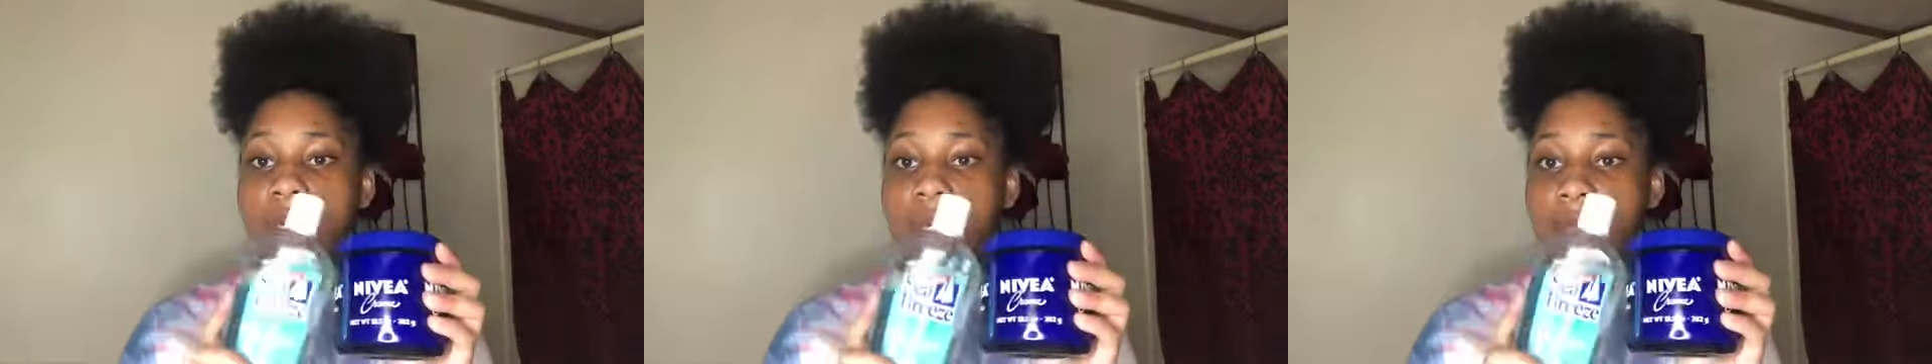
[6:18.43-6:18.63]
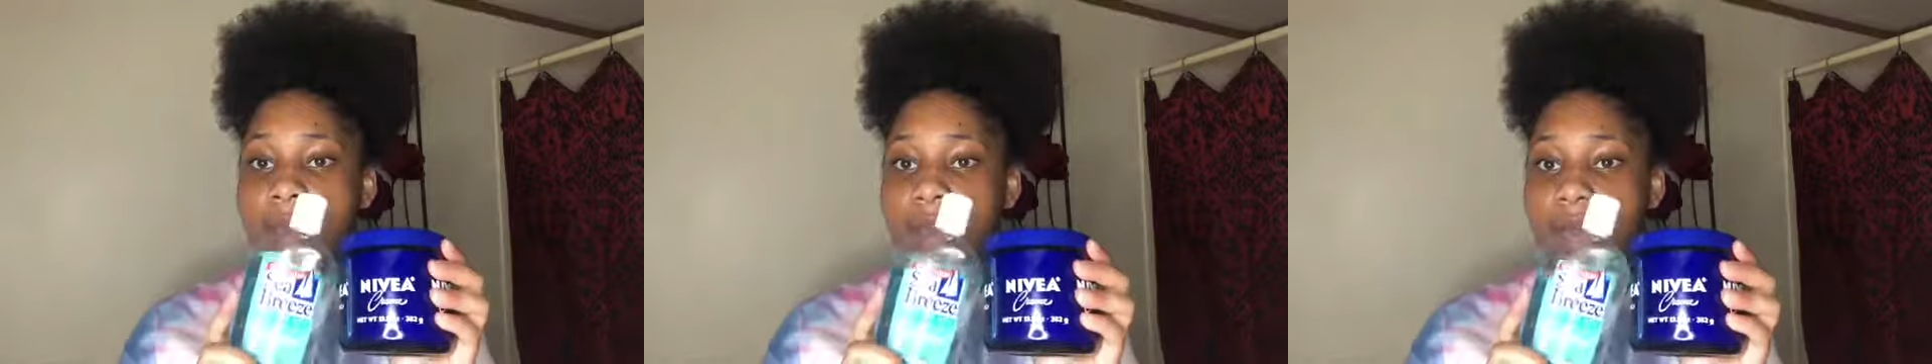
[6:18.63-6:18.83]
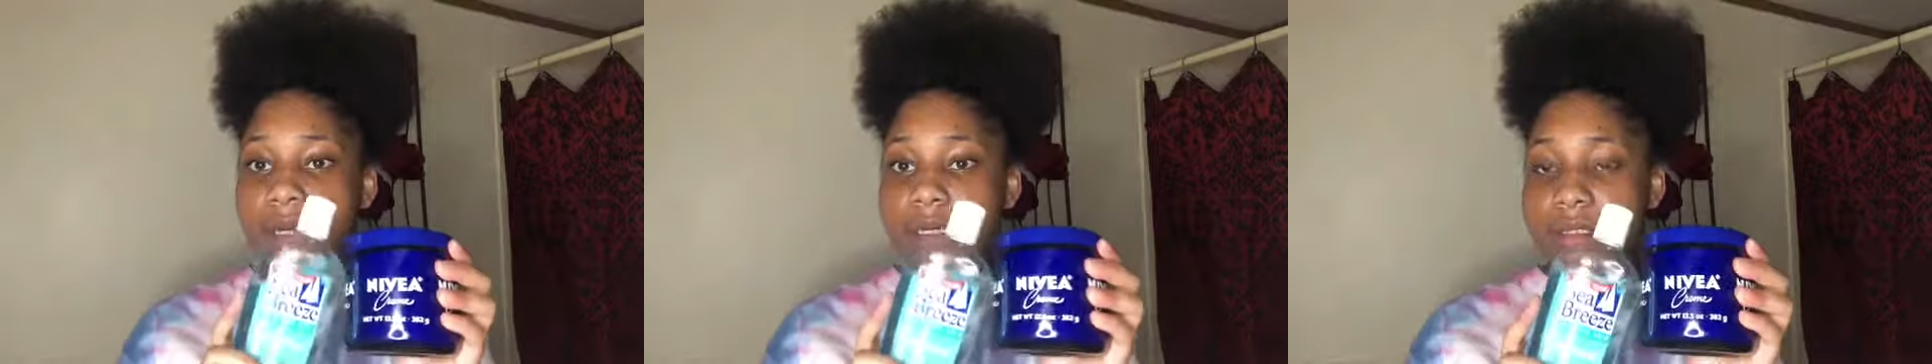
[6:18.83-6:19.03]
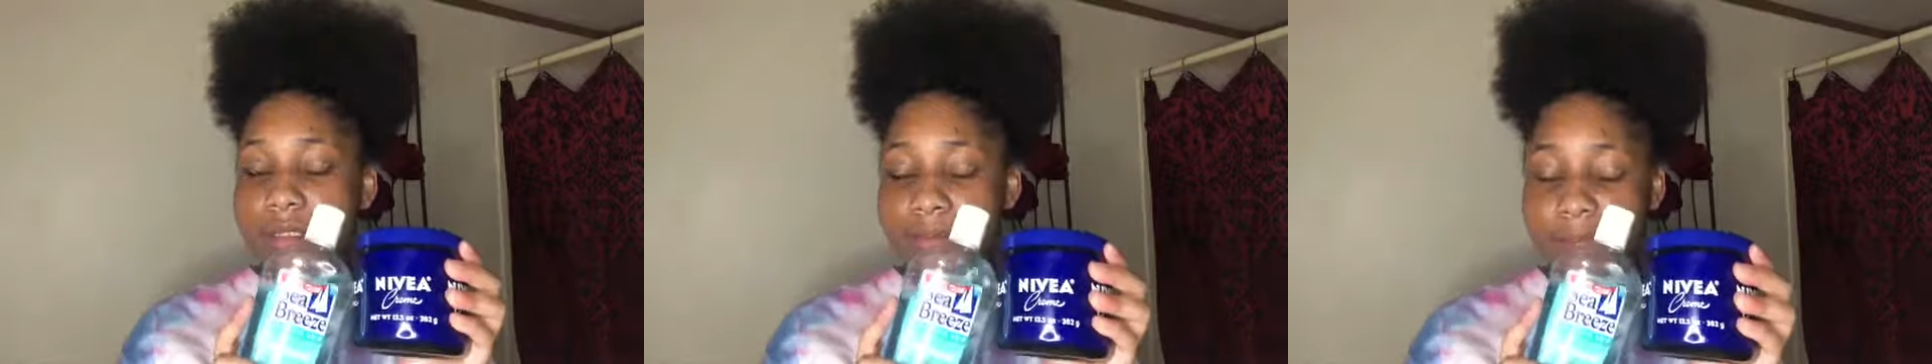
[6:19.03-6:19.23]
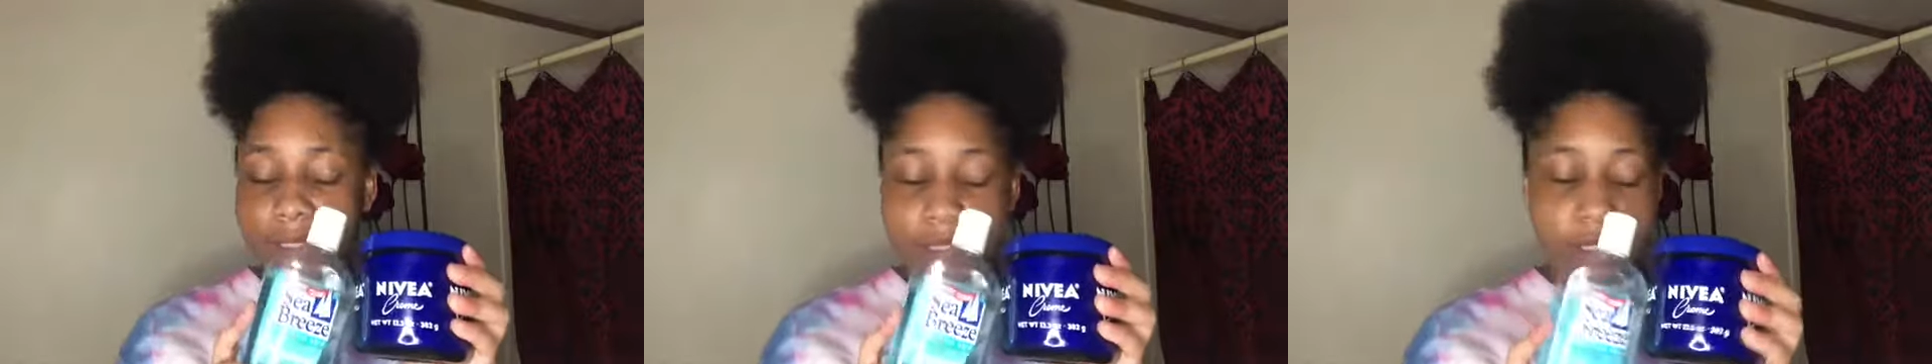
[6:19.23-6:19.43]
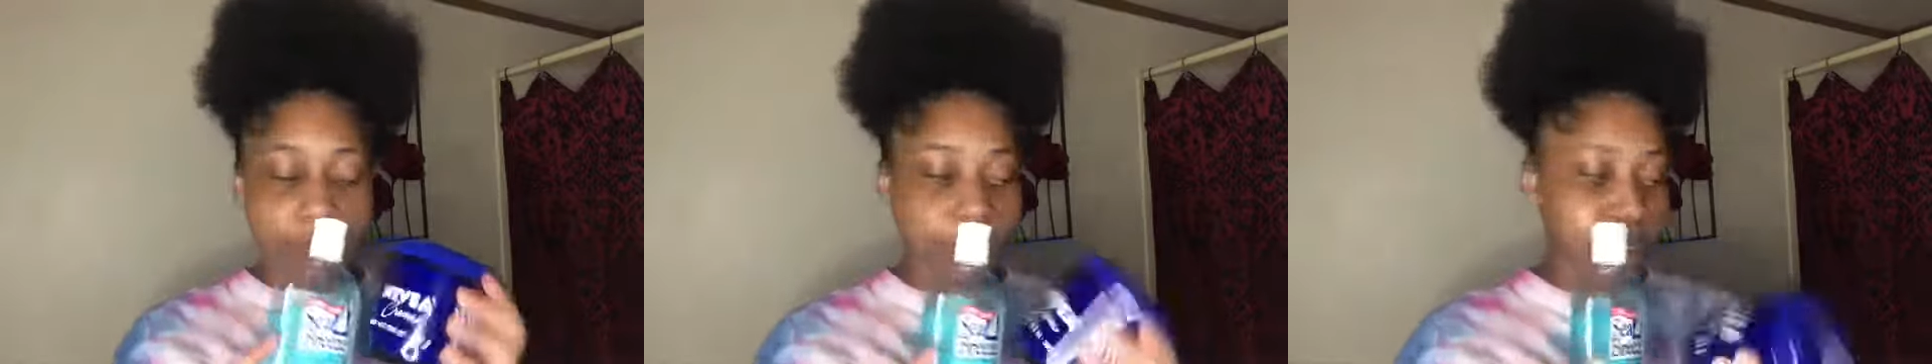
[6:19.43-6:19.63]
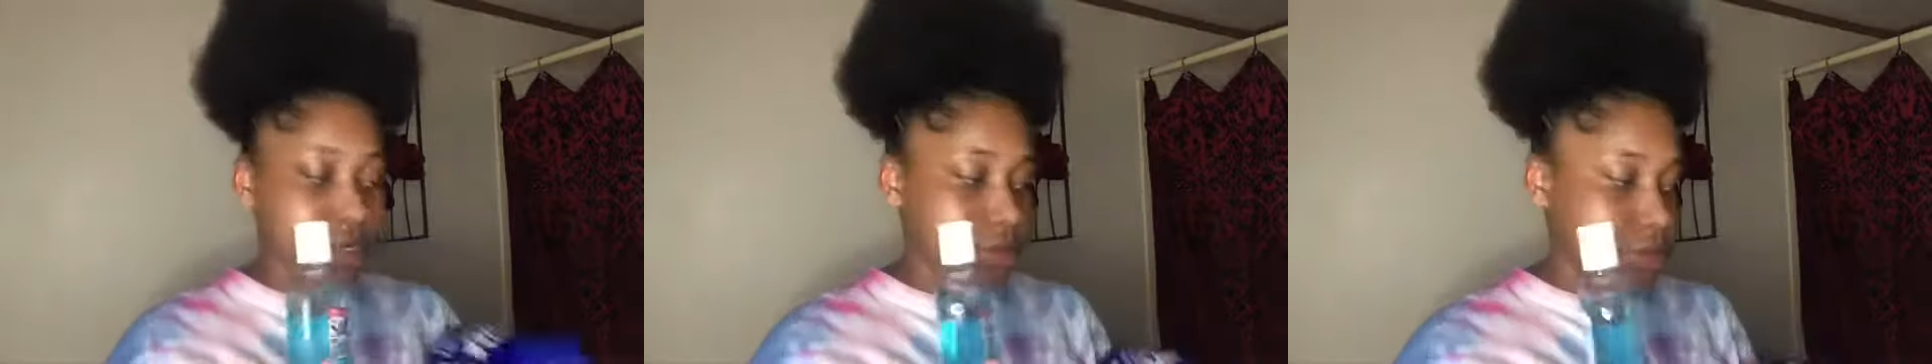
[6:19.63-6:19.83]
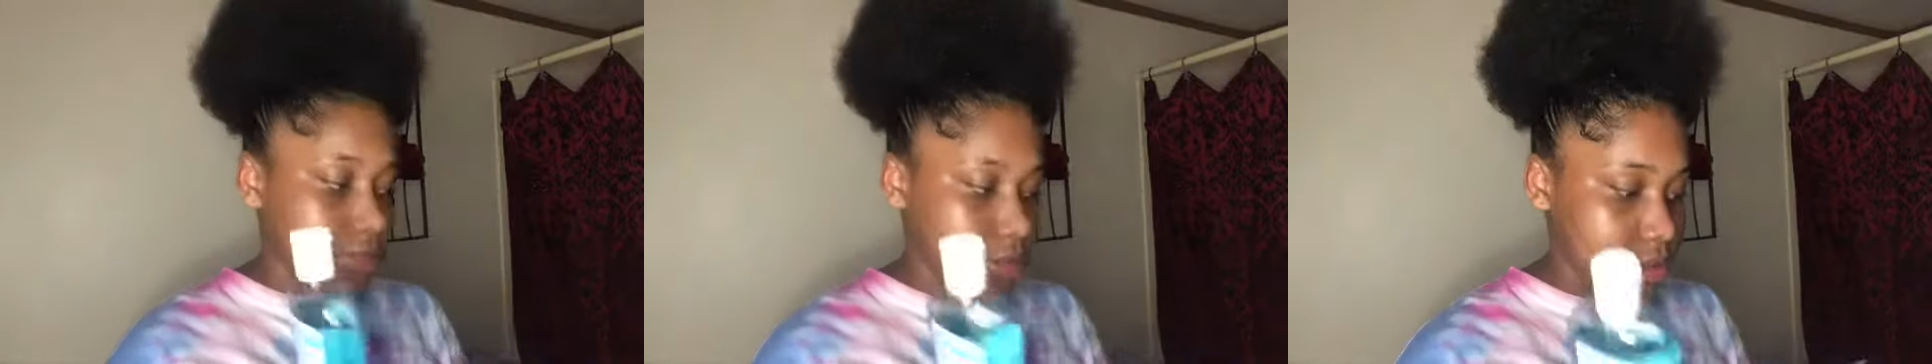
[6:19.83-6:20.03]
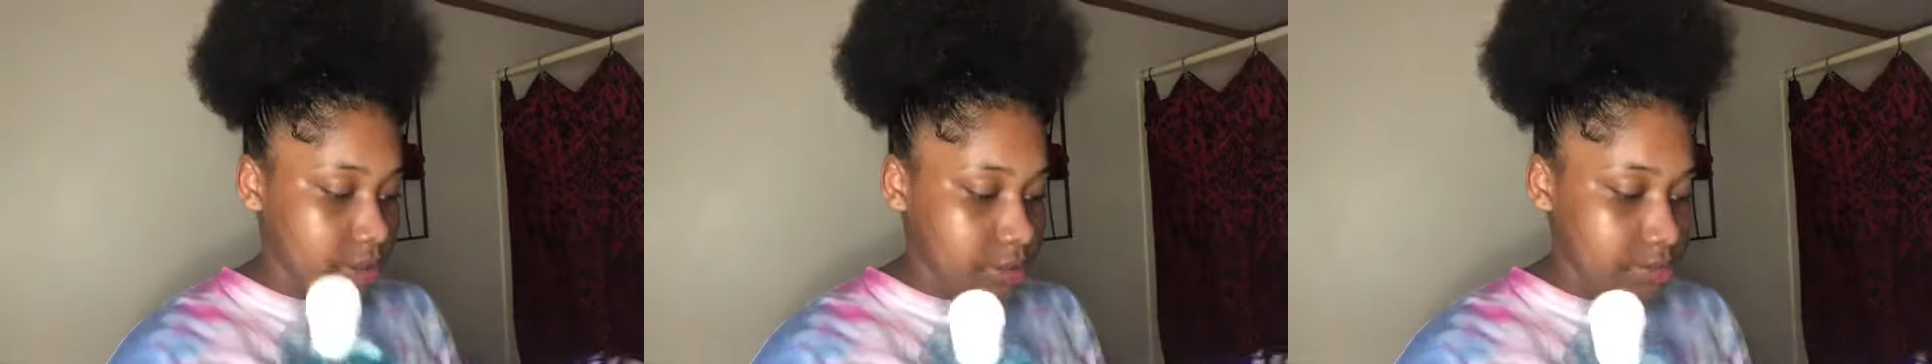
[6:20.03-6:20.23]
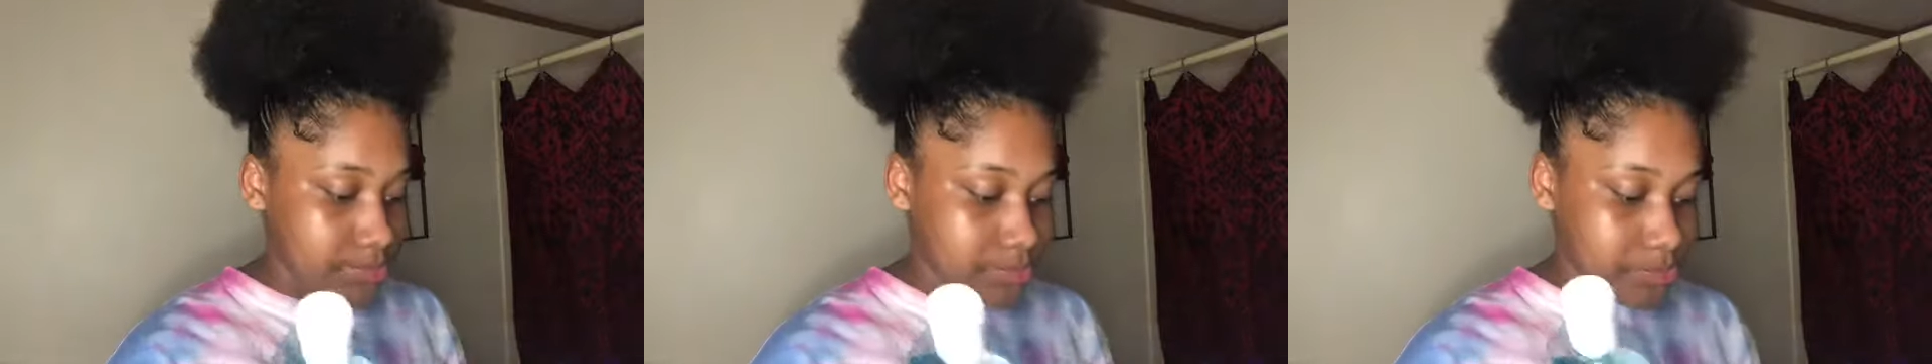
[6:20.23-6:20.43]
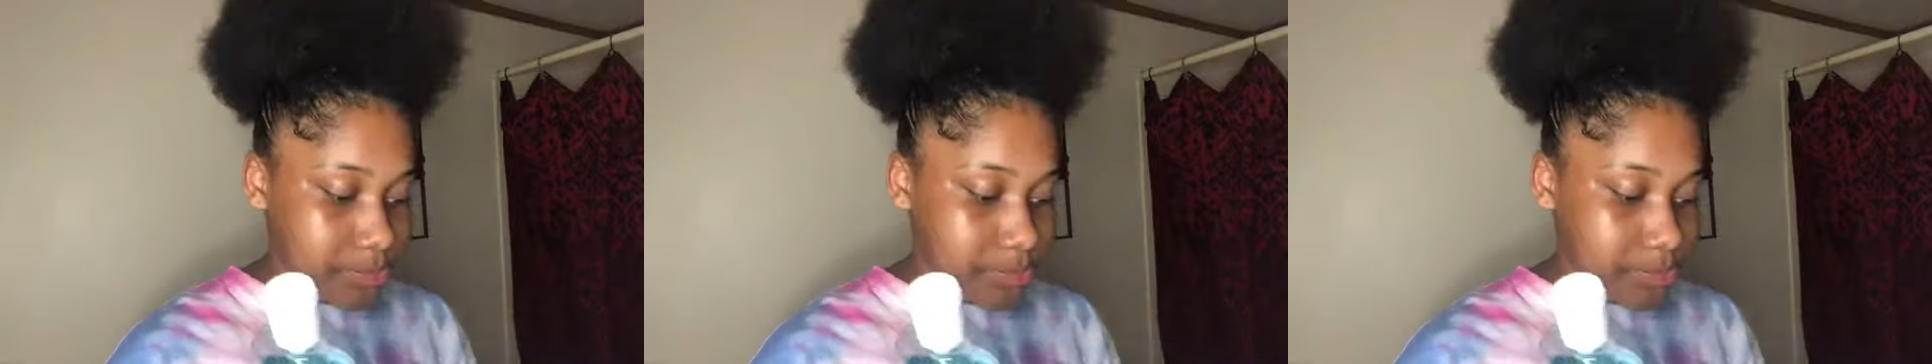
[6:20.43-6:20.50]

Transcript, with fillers: added into my skincare routine.